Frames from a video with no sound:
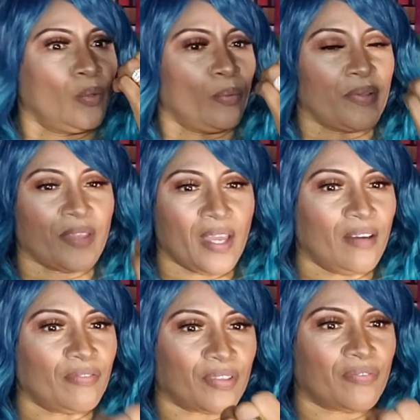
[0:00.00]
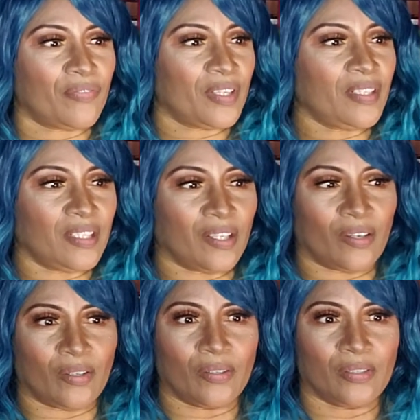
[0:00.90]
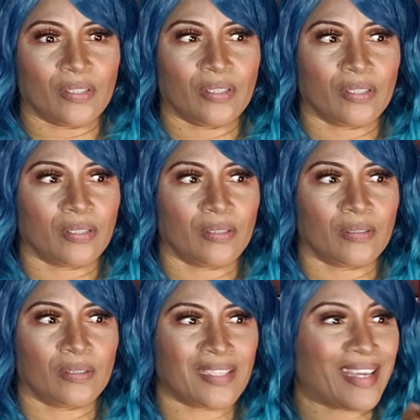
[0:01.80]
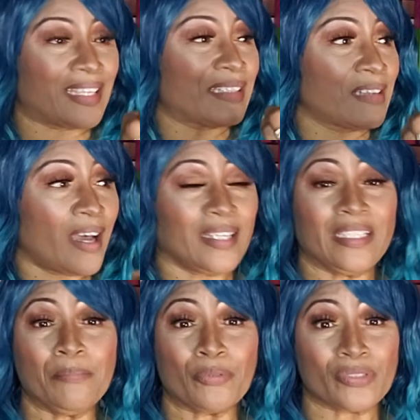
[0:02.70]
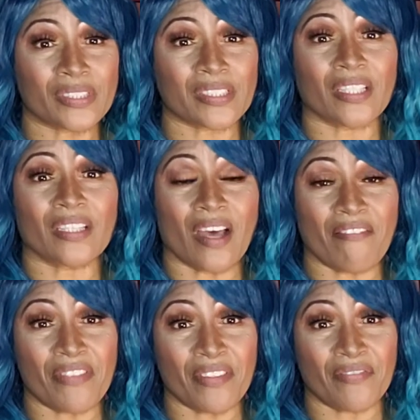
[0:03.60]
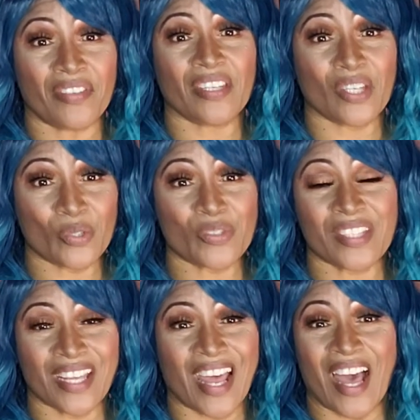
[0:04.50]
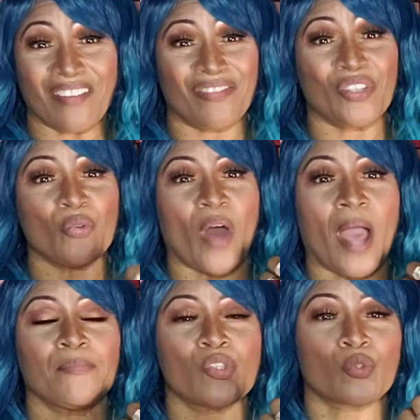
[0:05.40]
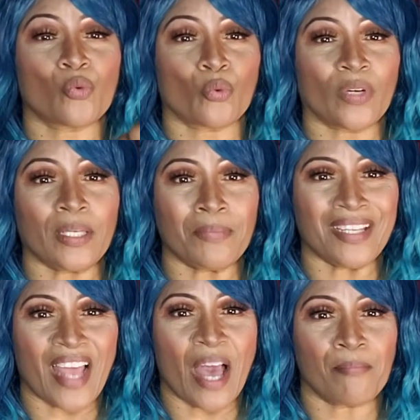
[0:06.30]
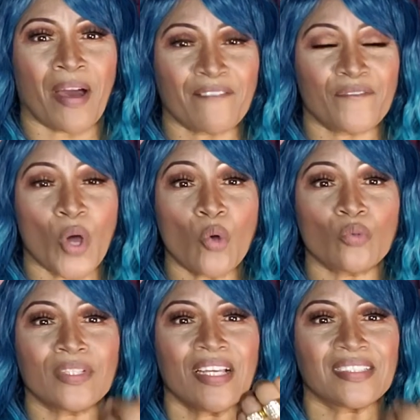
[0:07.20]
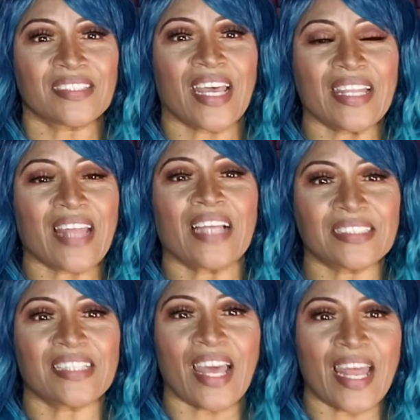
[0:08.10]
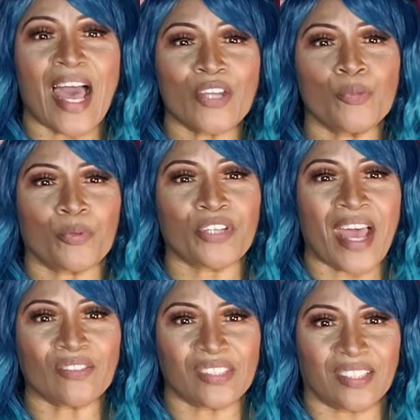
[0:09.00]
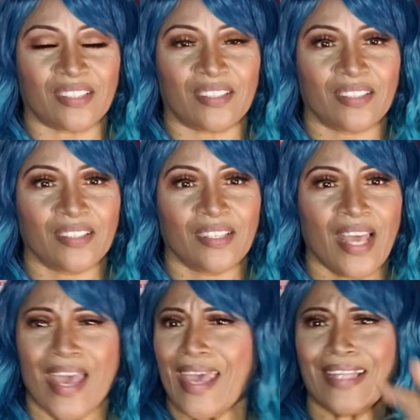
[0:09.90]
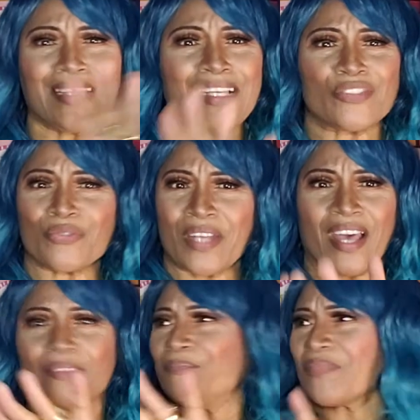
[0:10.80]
with every video, like 90% of the videos that I view, I'm screaming at my phone saying, that's not how you pronounce it. And these are not,